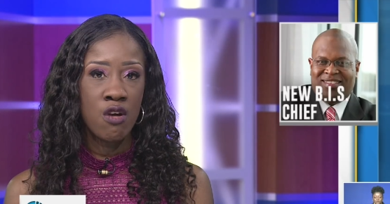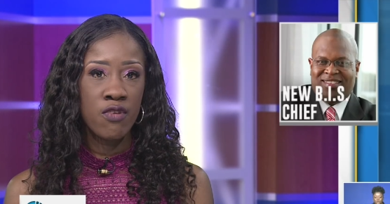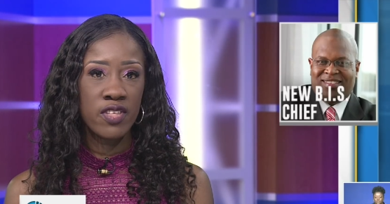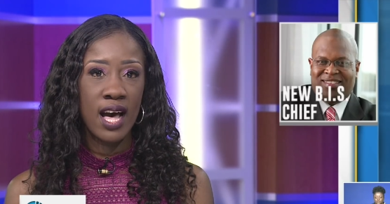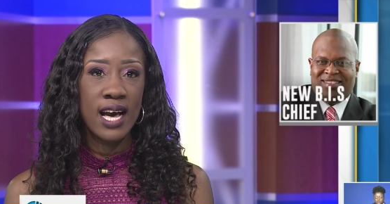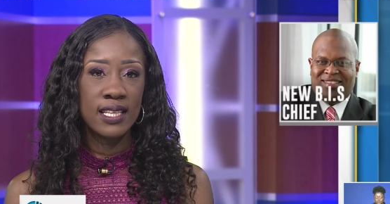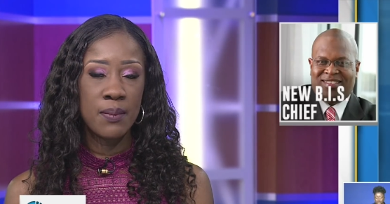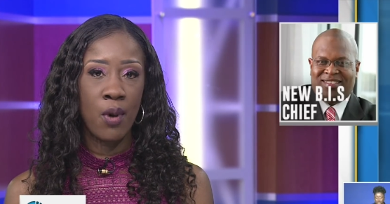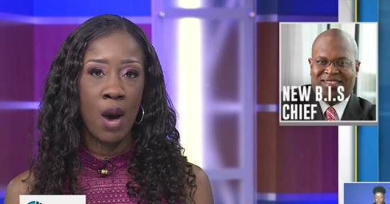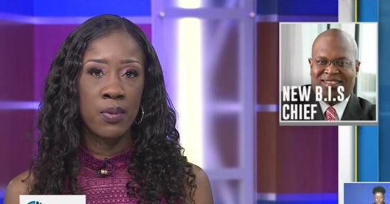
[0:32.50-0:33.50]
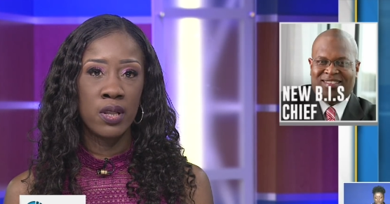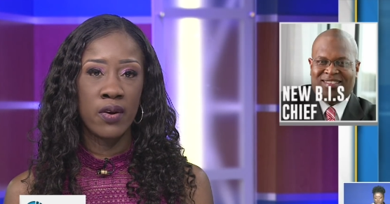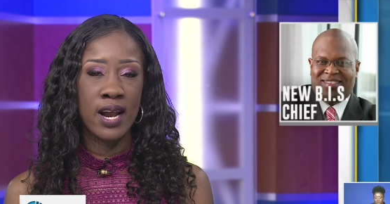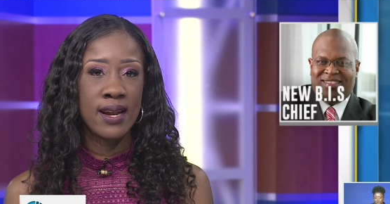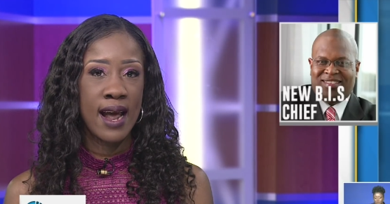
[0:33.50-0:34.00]
Speaker 1: for the highly
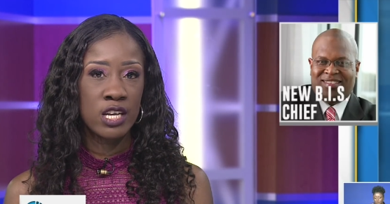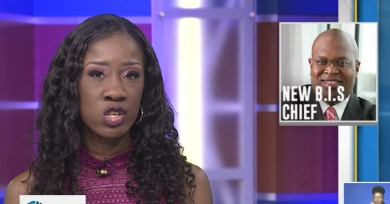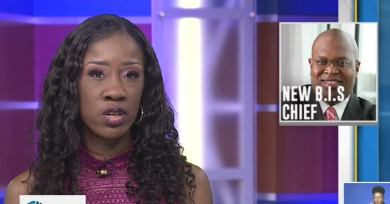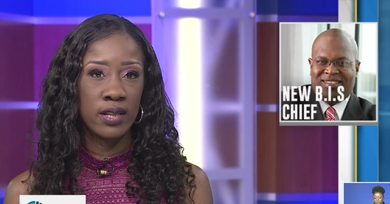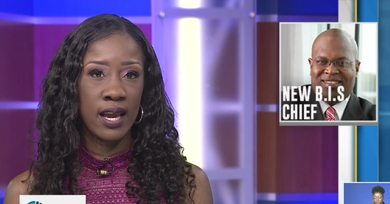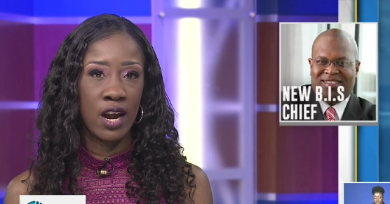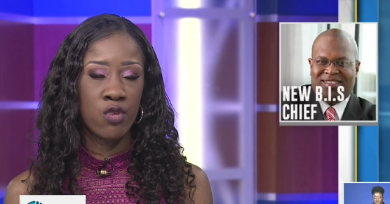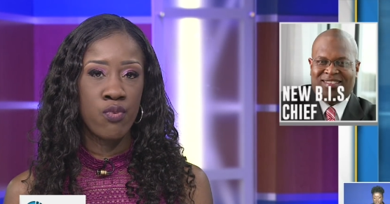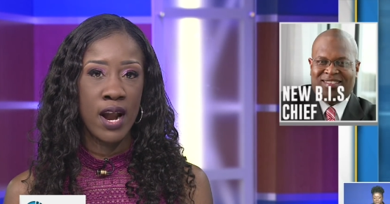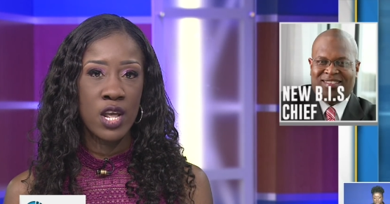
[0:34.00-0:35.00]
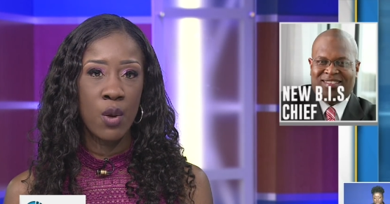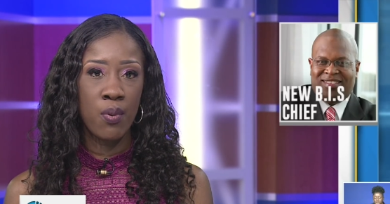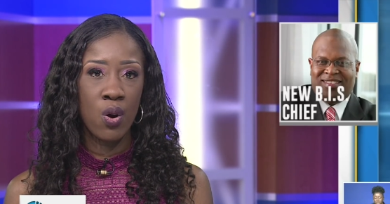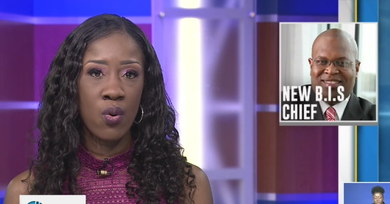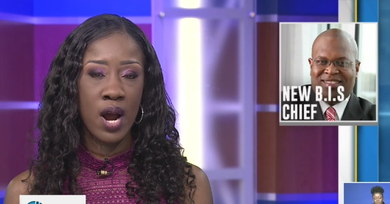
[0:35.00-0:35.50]
popular and nationally aired radio
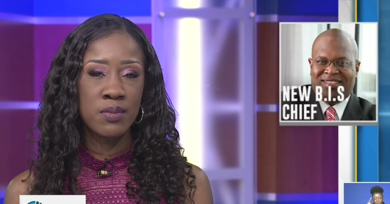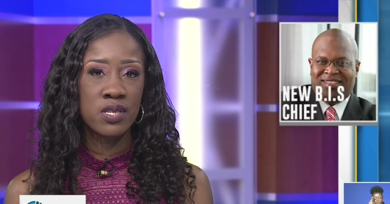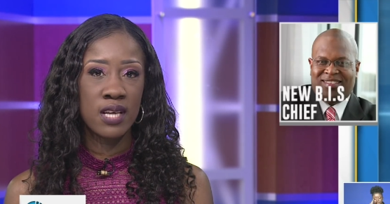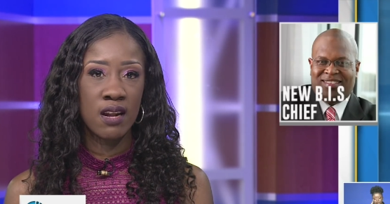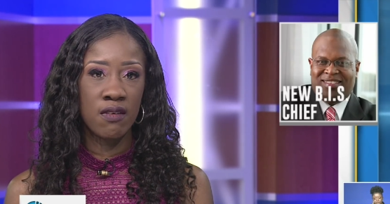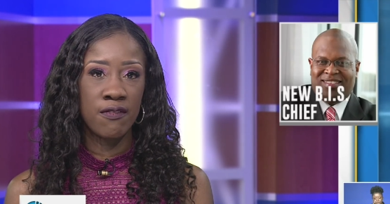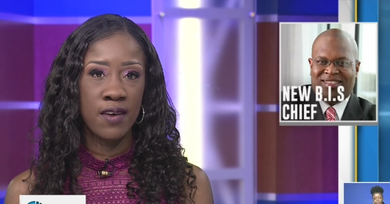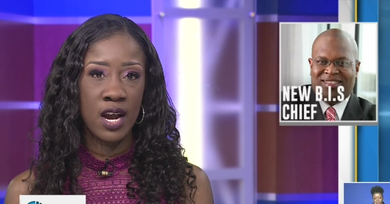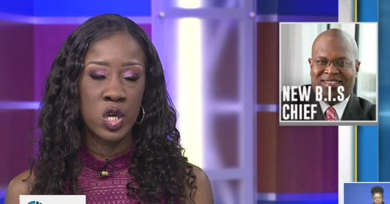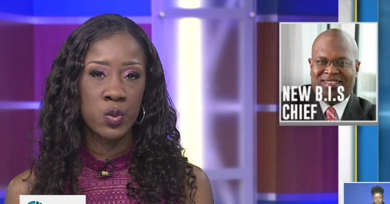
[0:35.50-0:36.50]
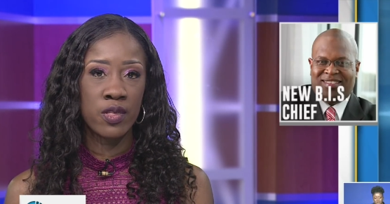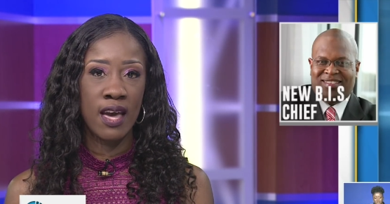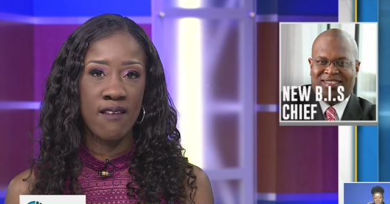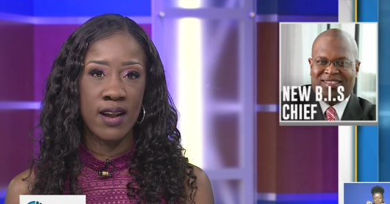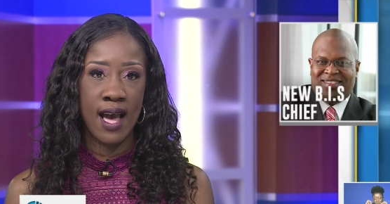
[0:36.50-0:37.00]
program State of Affairs with
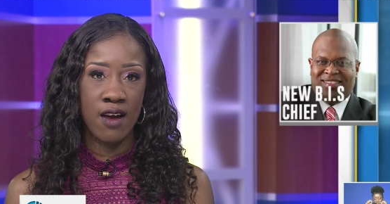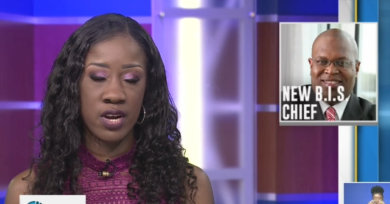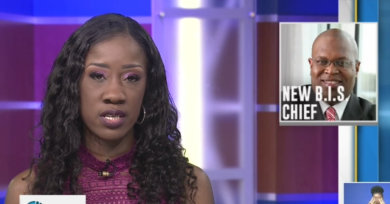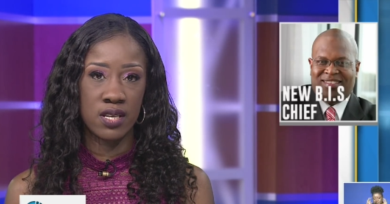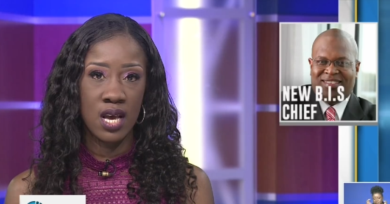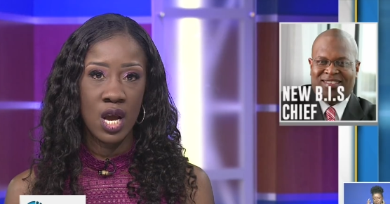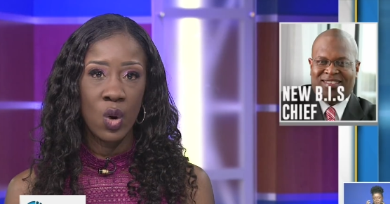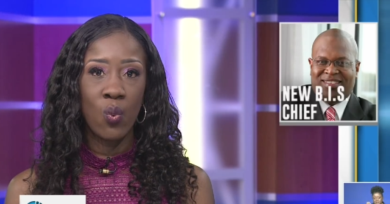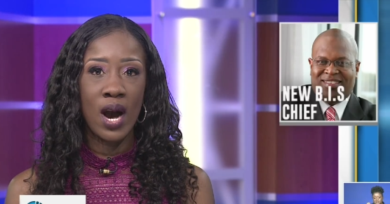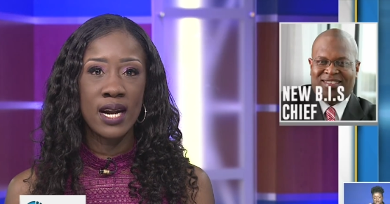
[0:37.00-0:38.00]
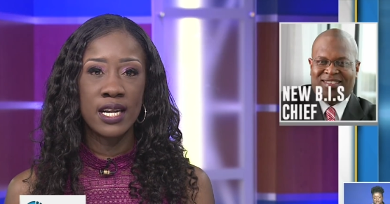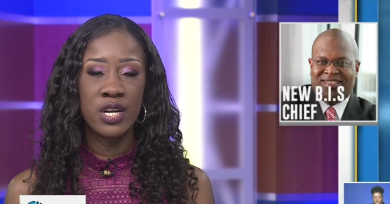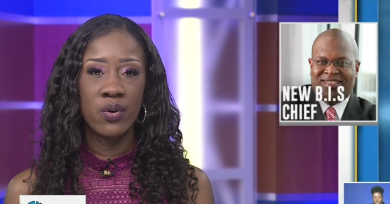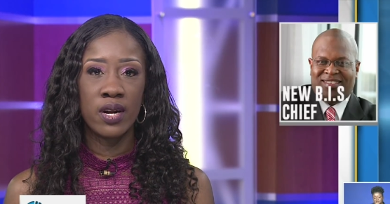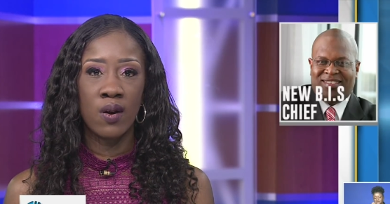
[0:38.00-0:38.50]
Kevin Harris. Widely
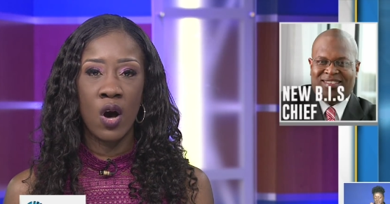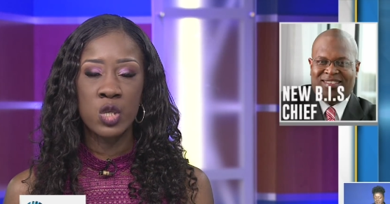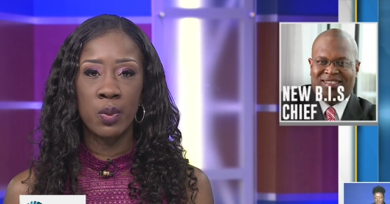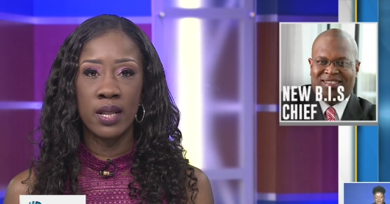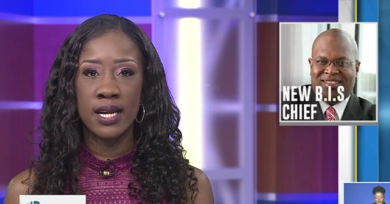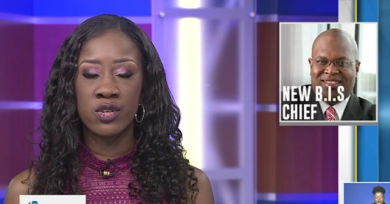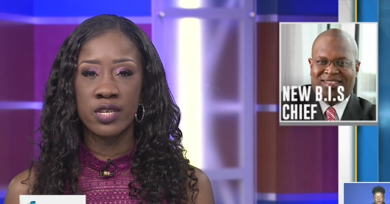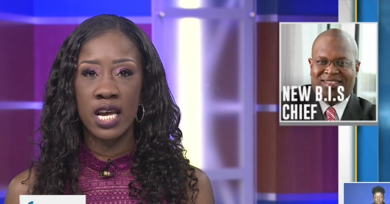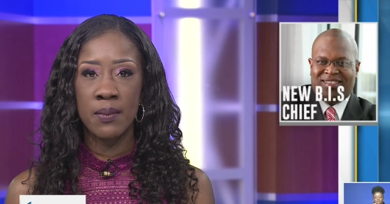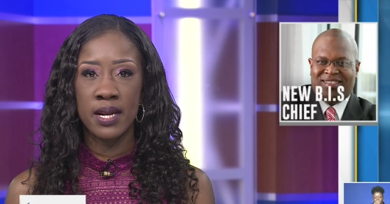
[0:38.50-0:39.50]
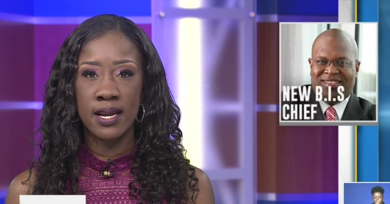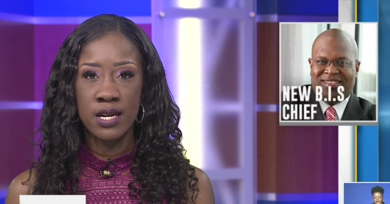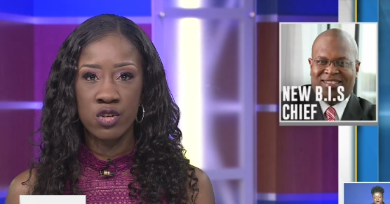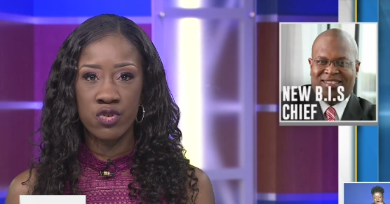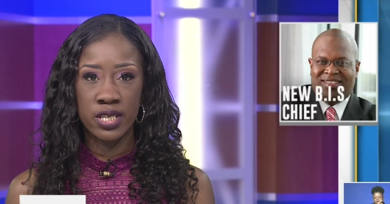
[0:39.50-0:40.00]
known in gospel and entertainment
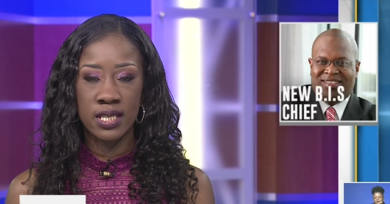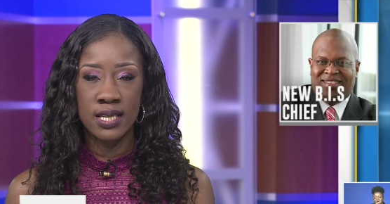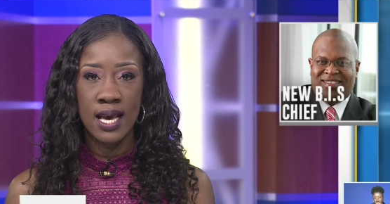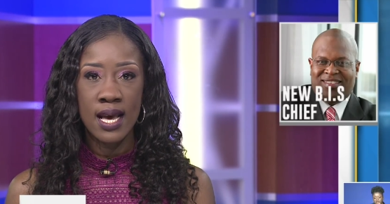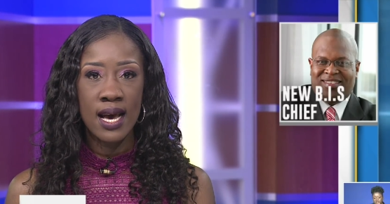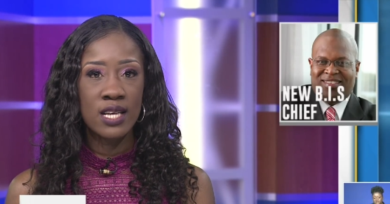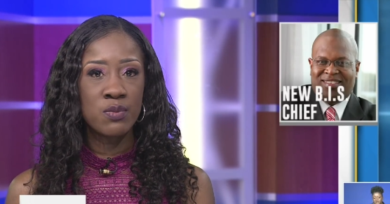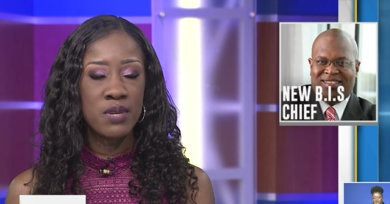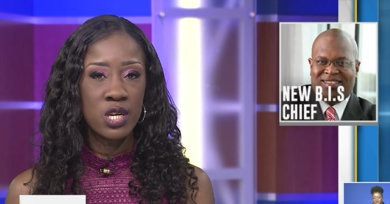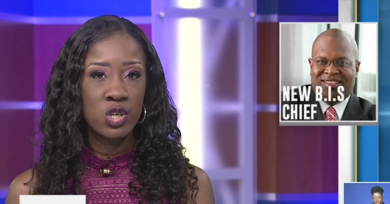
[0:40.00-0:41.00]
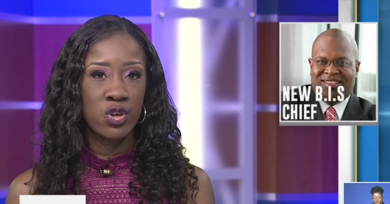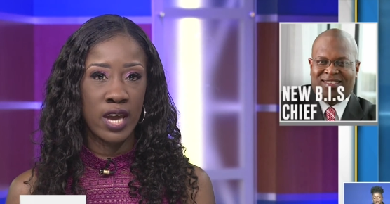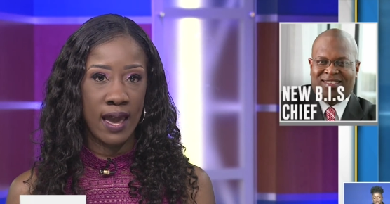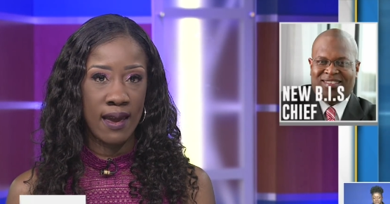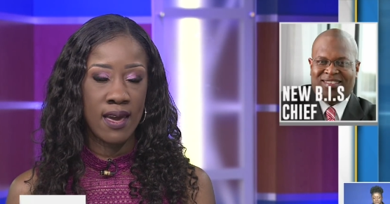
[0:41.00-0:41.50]
industries as Minister
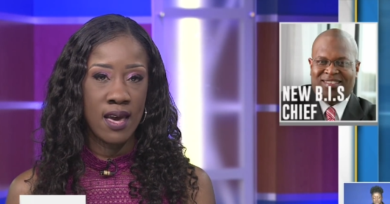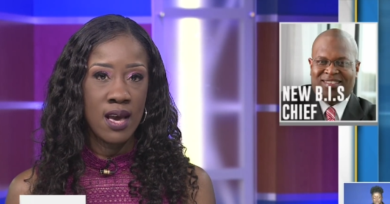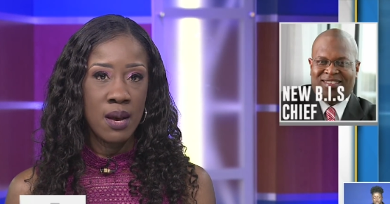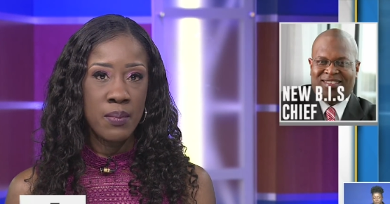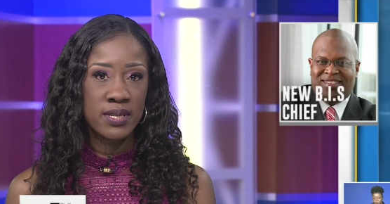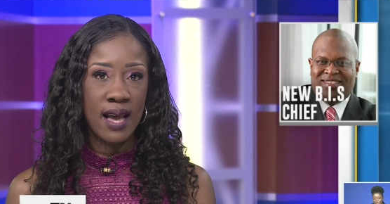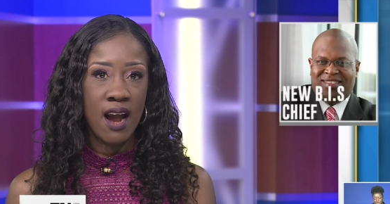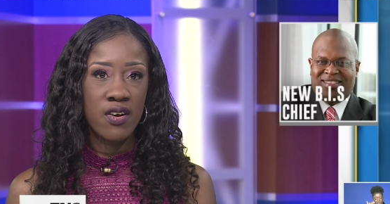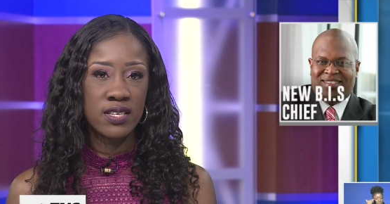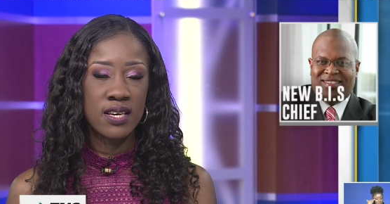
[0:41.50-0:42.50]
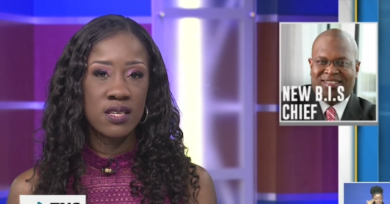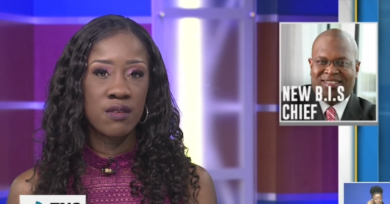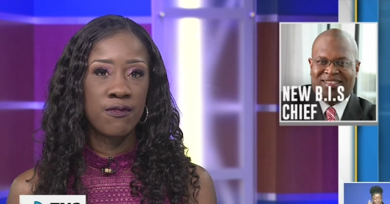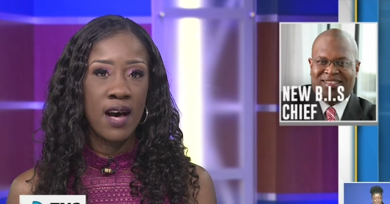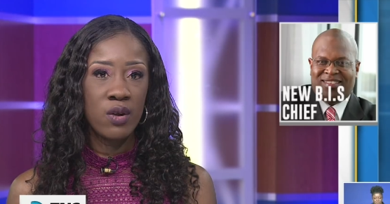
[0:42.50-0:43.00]
K, Mr. Harris is
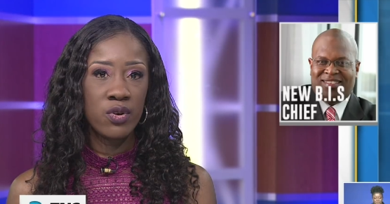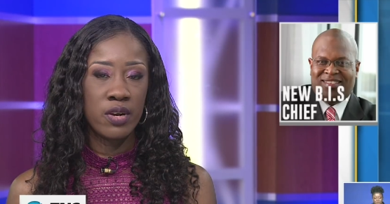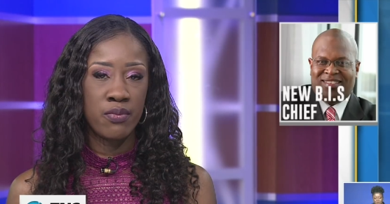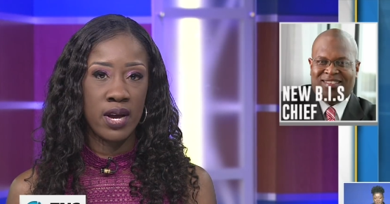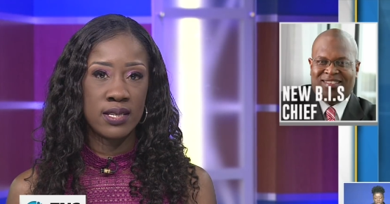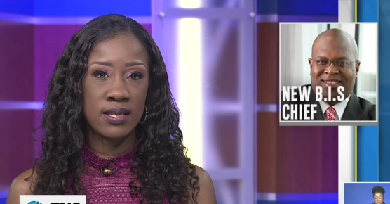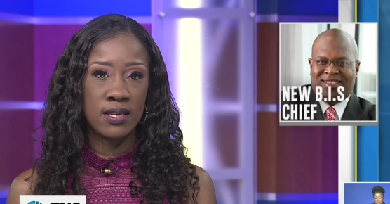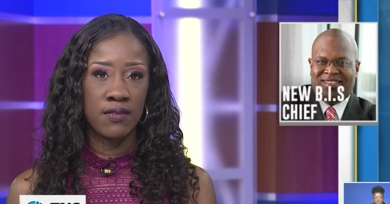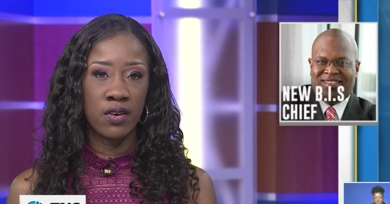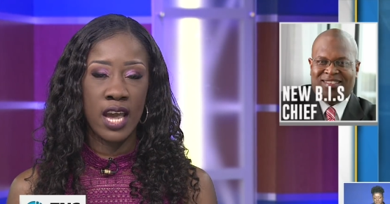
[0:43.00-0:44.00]
the founder and president of the